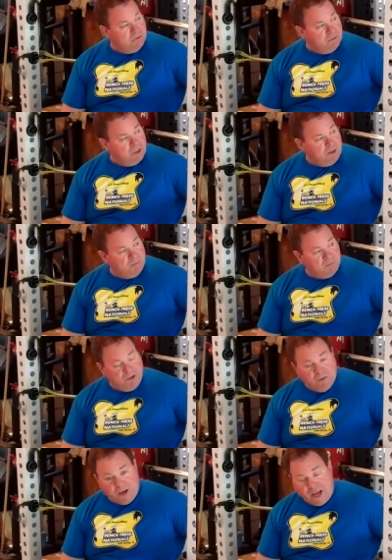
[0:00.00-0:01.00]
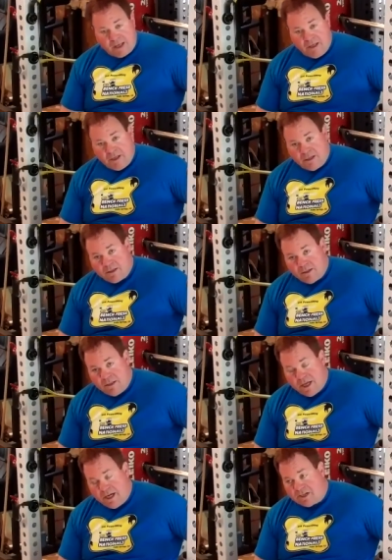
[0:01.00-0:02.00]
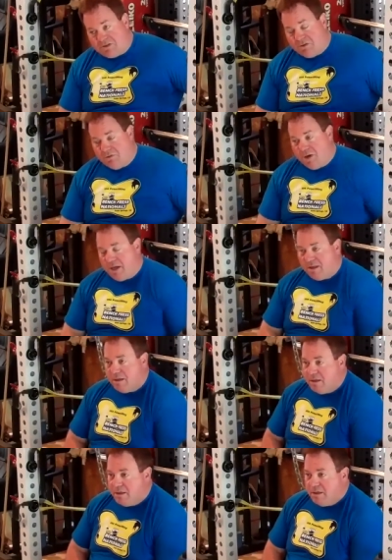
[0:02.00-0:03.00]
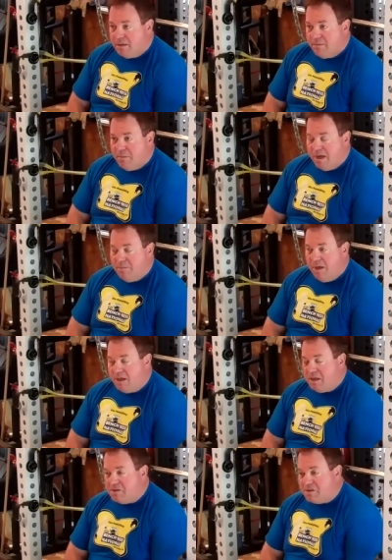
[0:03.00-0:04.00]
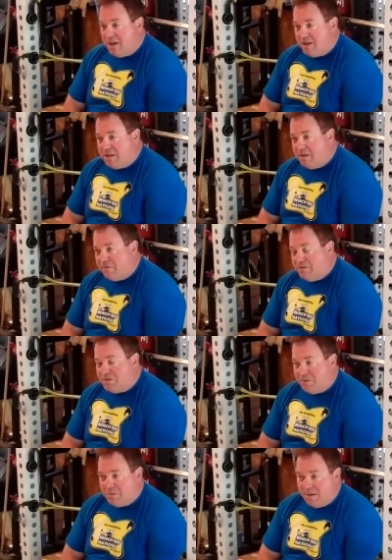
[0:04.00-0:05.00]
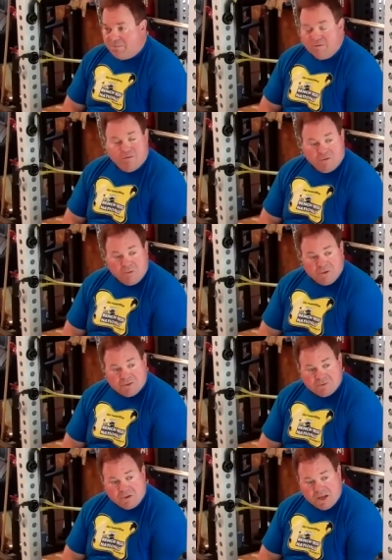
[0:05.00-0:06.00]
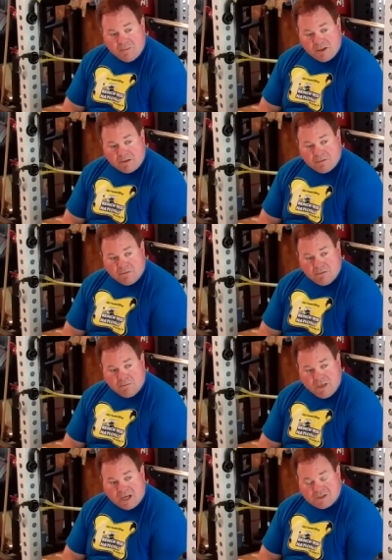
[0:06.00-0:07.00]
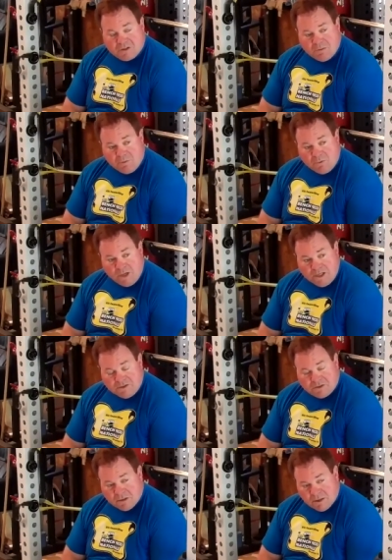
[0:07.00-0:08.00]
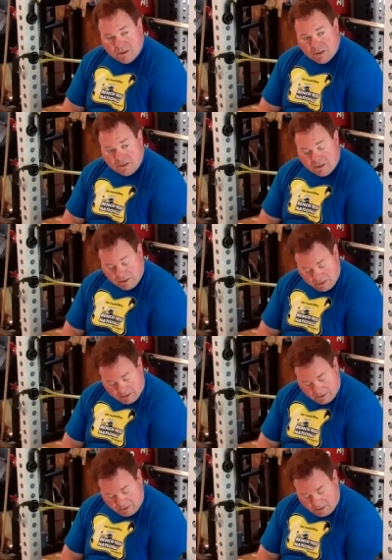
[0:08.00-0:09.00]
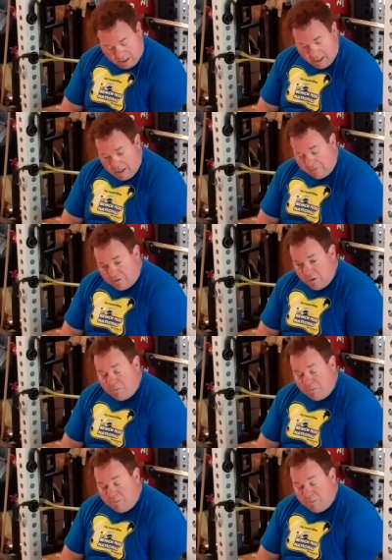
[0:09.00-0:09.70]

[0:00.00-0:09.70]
when I'm re-racking it, and that extra weight might make a slight difference in my performance when I'm at maximum weights. I have